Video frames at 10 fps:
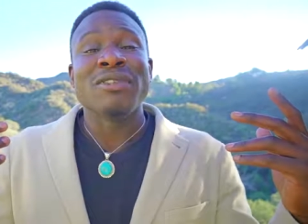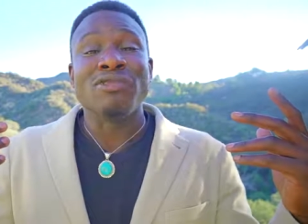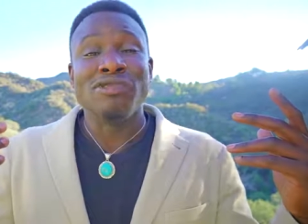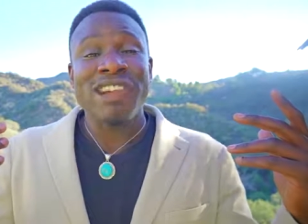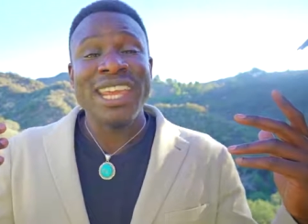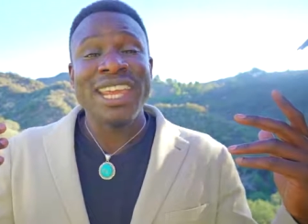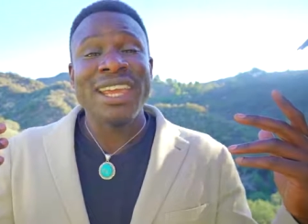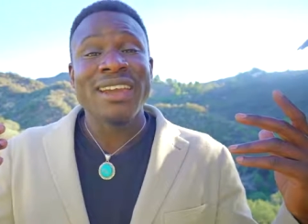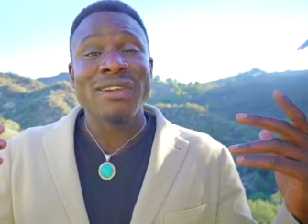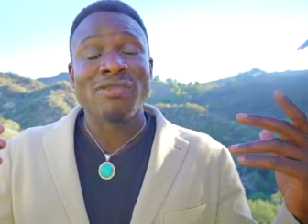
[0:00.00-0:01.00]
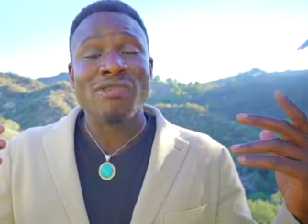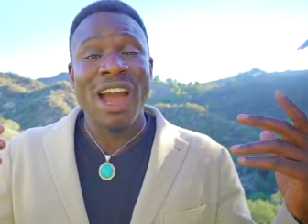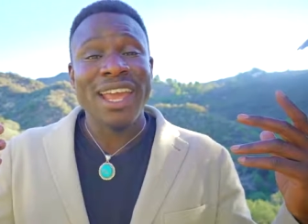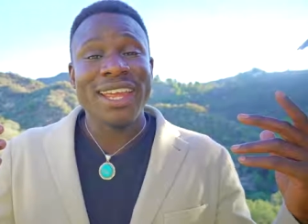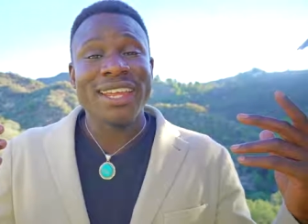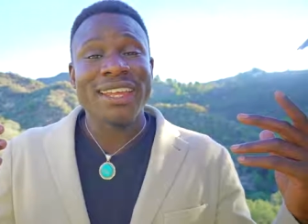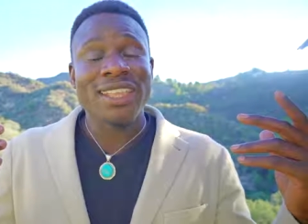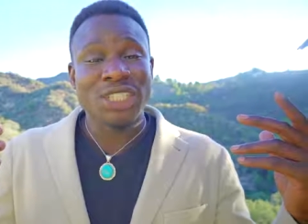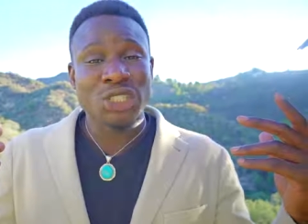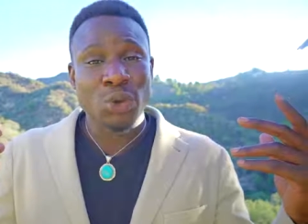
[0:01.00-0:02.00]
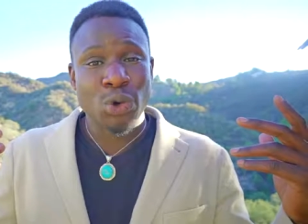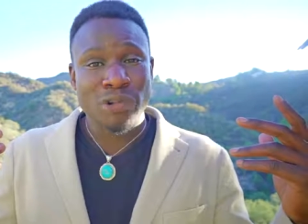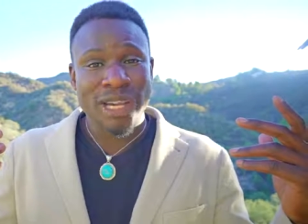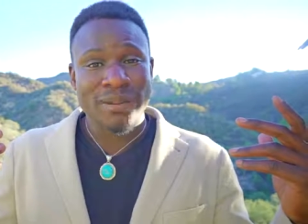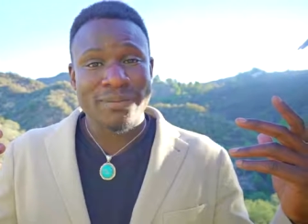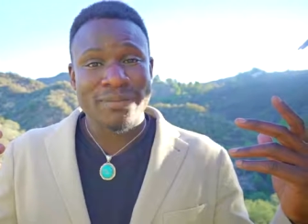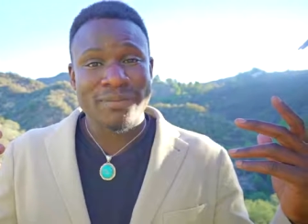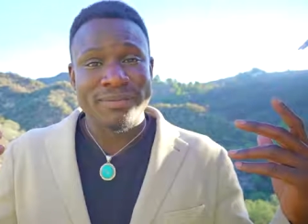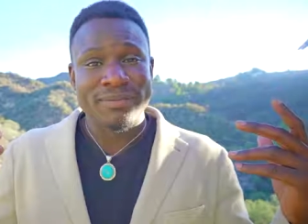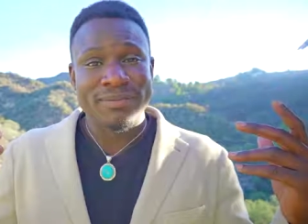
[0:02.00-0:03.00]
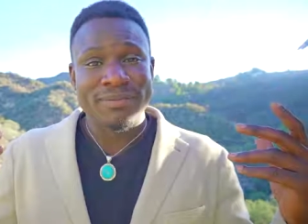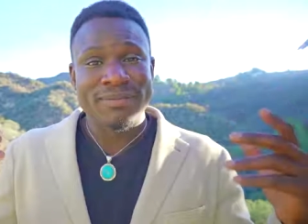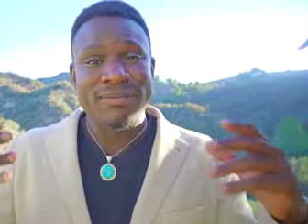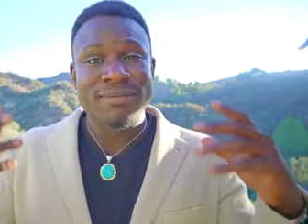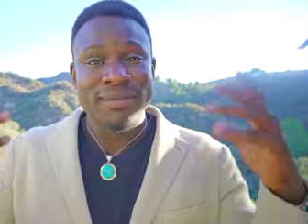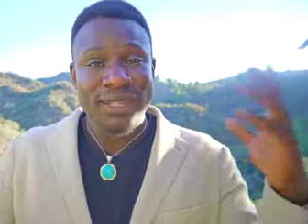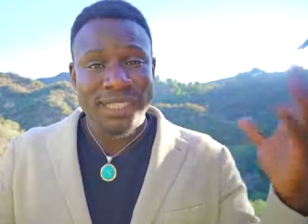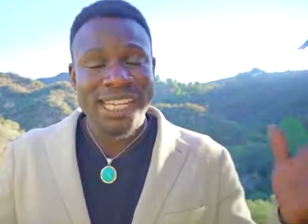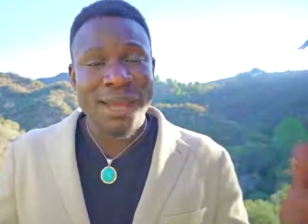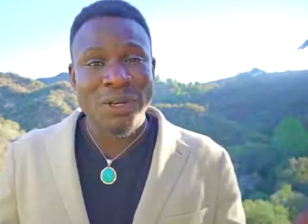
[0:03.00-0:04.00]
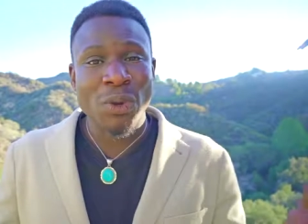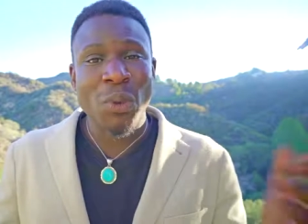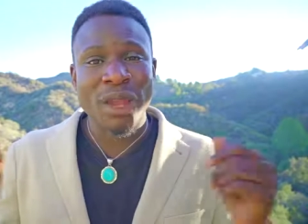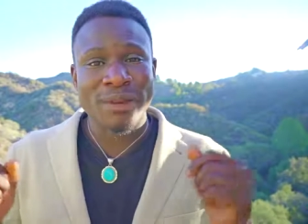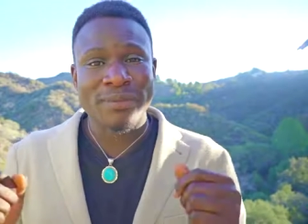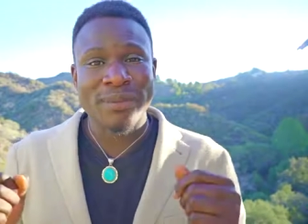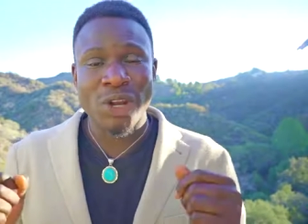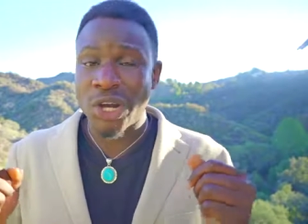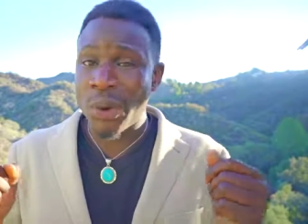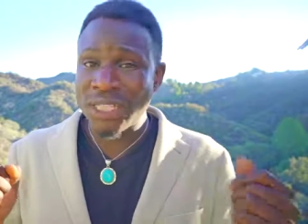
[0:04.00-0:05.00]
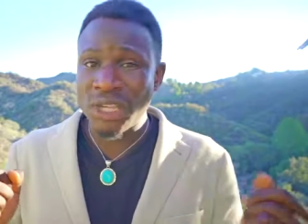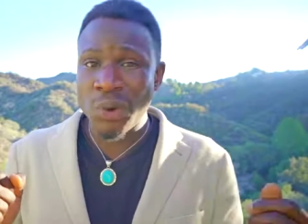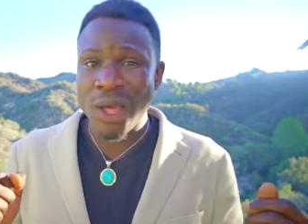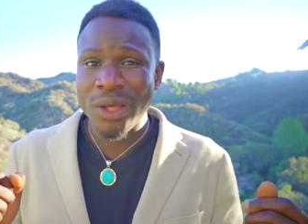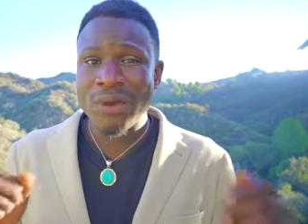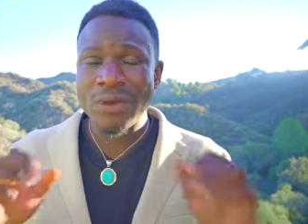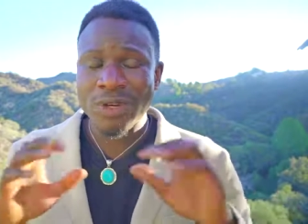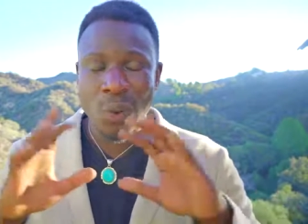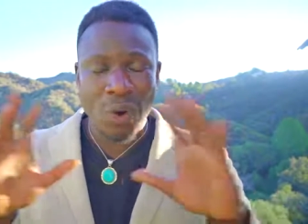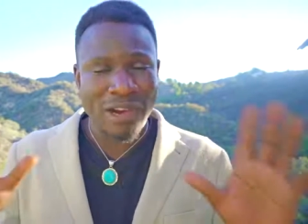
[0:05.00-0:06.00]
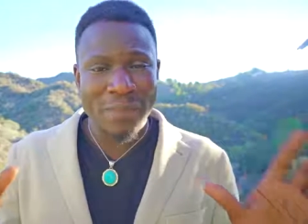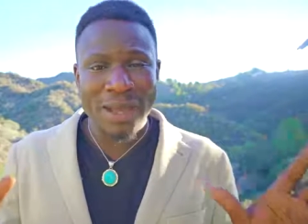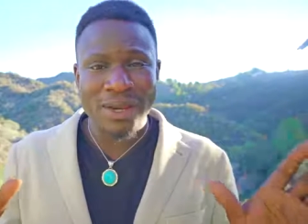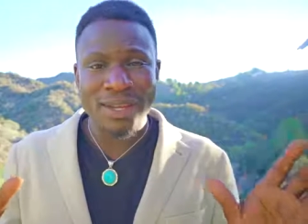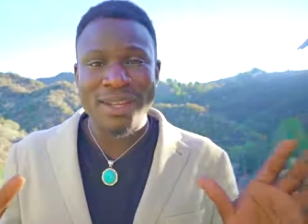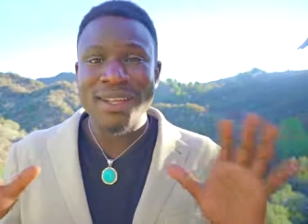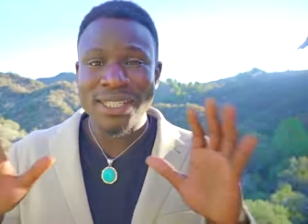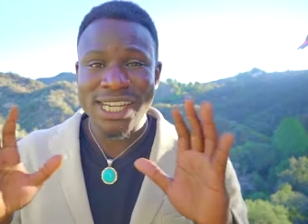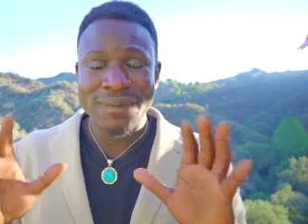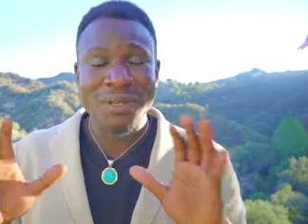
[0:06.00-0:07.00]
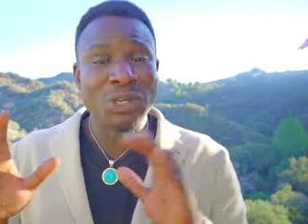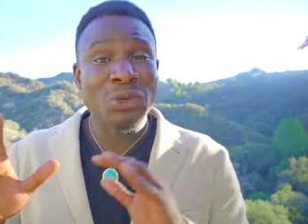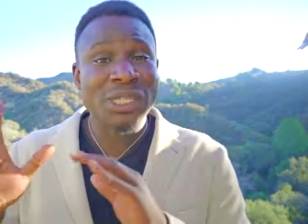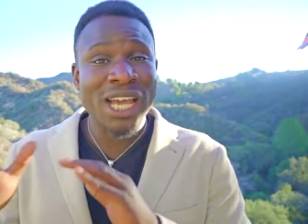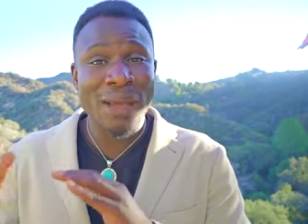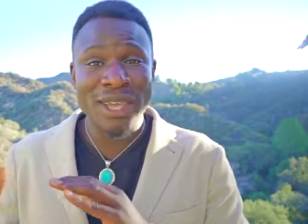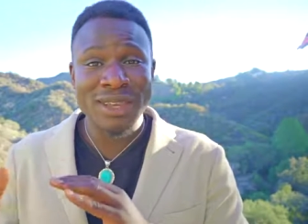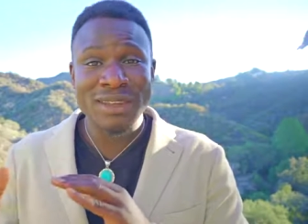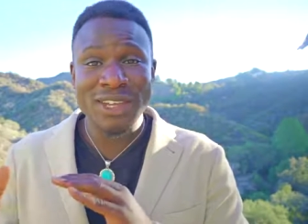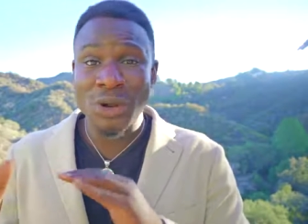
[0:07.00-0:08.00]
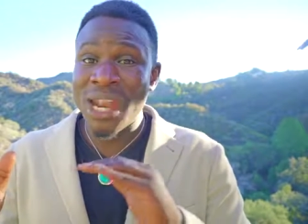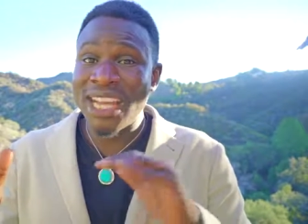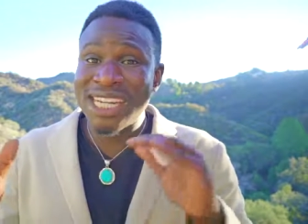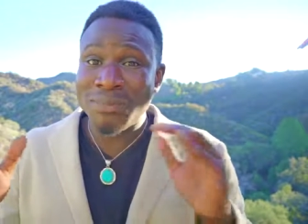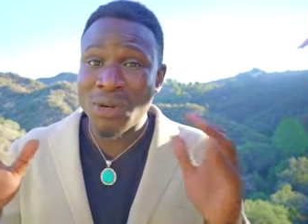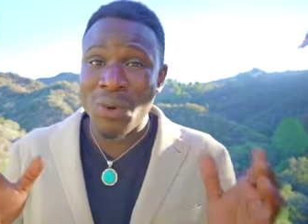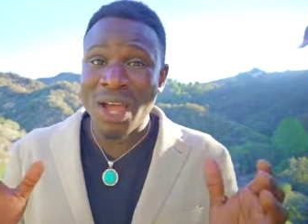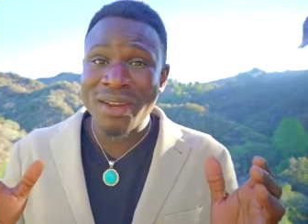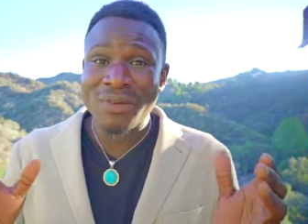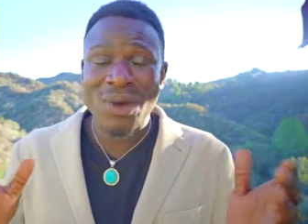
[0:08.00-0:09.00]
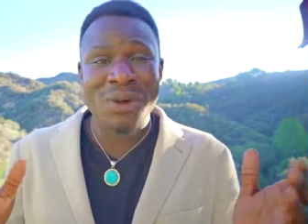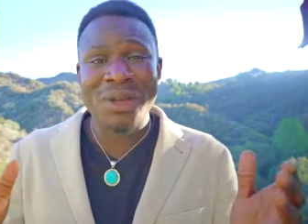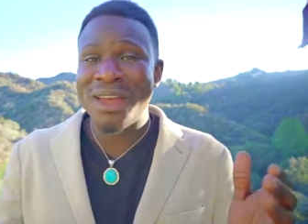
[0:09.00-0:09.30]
rewrite the story. Chapter one, not going so well, don't worry about it. Chapter two is coming. You don't like chapter one? Well,